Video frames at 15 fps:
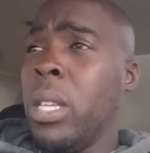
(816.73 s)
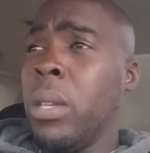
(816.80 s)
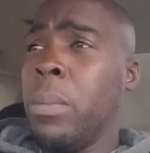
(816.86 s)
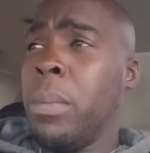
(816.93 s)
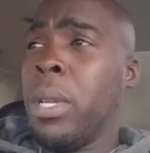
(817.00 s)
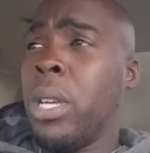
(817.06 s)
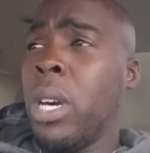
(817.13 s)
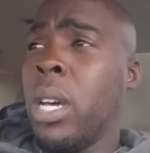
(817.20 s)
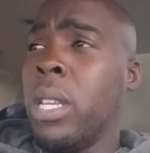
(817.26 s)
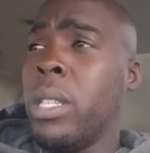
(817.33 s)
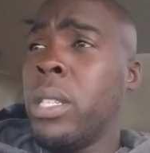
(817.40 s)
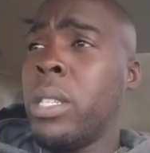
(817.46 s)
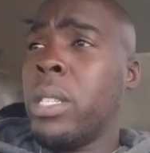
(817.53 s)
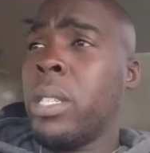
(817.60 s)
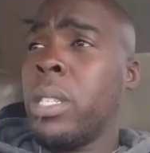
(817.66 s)

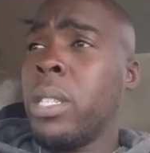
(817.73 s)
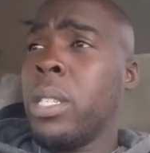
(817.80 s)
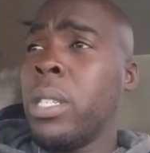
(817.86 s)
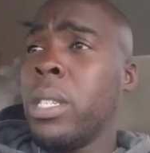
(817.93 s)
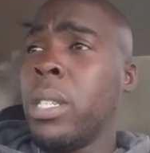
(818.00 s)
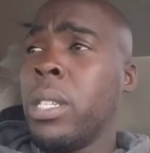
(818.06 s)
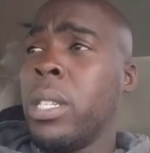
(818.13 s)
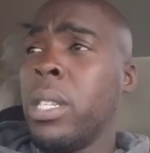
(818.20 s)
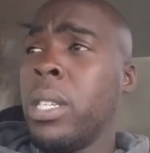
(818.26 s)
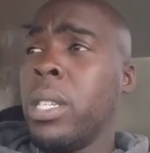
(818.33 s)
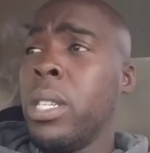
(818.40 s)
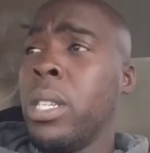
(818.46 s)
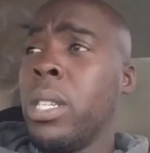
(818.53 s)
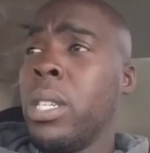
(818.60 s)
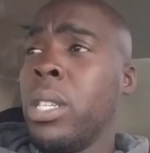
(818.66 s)
Because
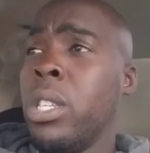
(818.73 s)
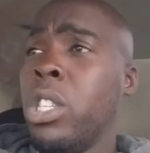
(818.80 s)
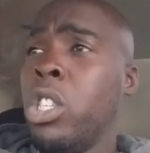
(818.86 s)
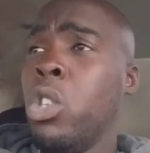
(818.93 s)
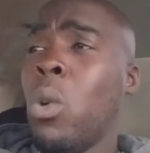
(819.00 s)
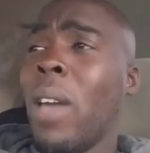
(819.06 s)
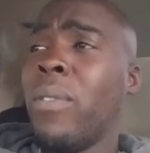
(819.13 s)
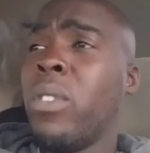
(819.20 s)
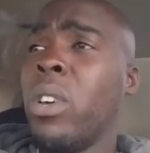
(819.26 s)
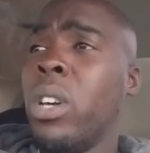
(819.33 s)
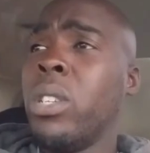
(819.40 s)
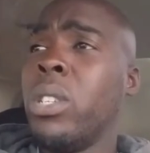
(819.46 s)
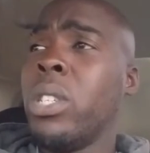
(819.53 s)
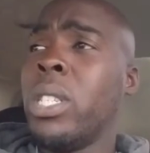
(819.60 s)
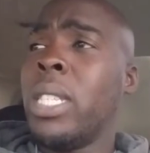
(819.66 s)
you have to
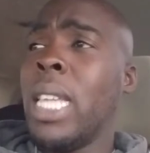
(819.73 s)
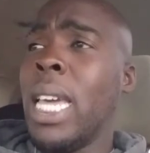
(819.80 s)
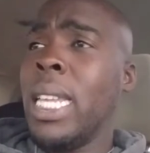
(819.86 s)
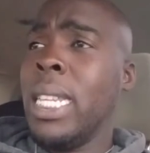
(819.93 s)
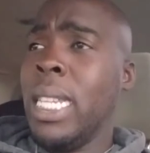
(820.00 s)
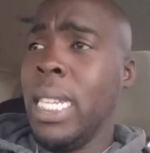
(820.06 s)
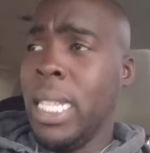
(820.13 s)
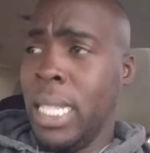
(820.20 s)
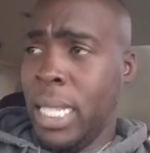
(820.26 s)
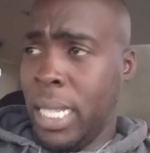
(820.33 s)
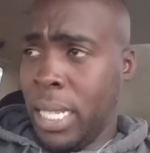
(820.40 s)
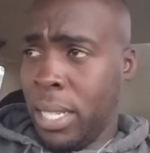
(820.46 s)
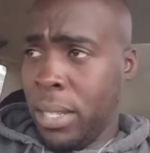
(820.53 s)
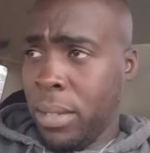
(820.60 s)
understand this.